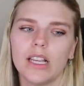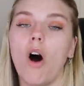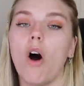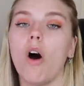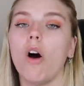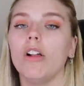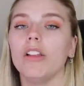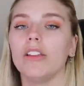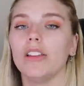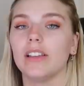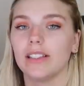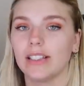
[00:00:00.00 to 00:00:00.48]

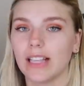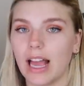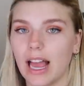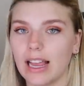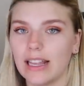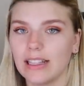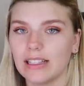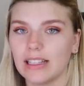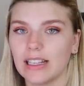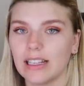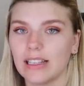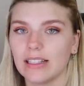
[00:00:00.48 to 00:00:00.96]
all the
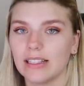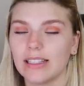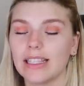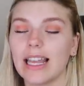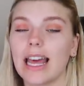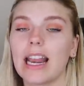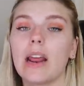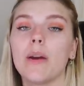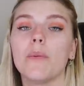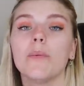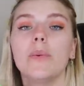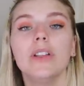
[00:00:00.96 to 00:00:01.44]
sizes
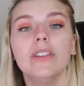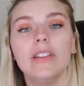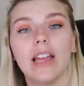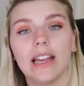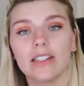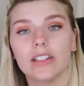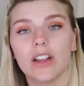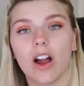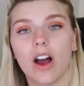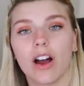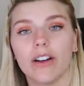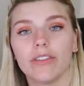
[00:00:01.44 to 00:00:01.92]
that I would
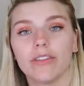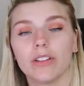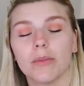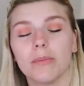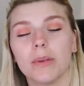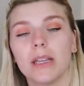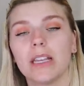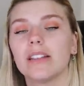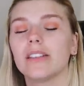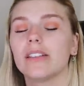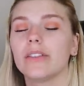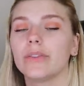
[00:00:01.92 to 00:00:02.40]
like to offer
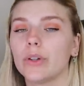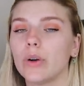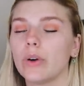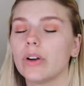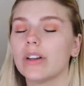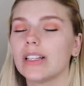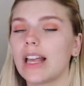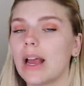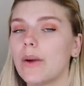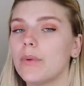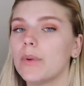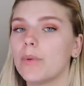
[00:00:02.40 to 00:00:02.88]
because of
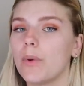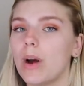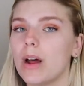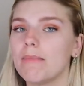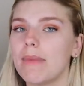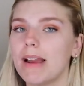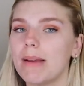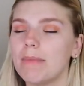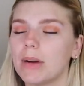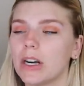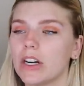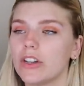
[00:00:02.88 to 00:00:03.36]
course I would want
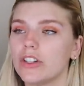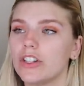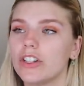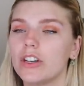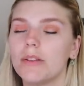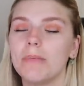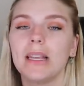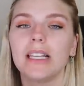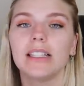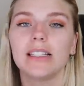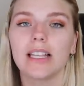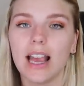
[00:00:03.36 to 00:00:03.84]
my merch
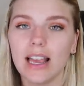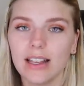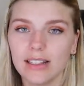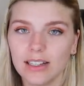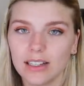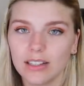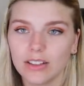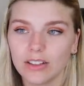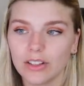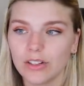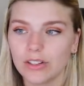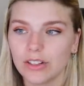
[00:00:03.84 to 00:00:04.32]
to be size
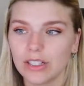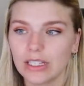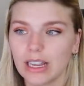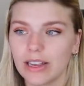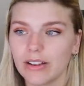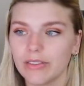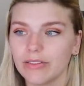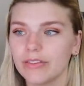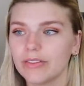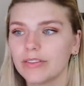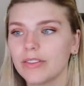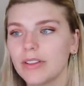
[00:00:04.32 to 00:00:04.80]

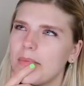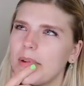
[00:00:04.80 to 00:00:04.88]
inclusive.